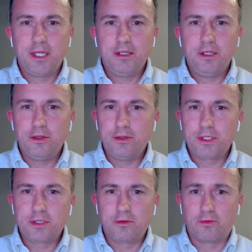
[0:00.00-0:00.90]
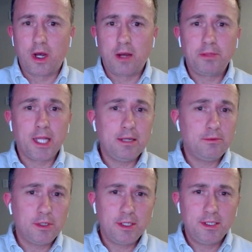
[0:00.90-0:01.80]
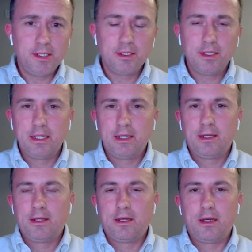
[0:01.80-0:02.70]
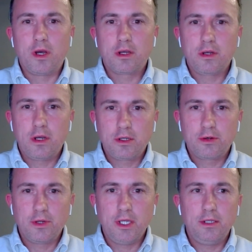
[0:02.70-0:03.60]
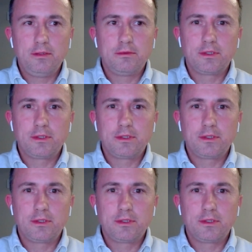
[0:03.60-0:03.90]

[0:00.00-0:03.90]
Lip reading: used raw plywood, raw concrete,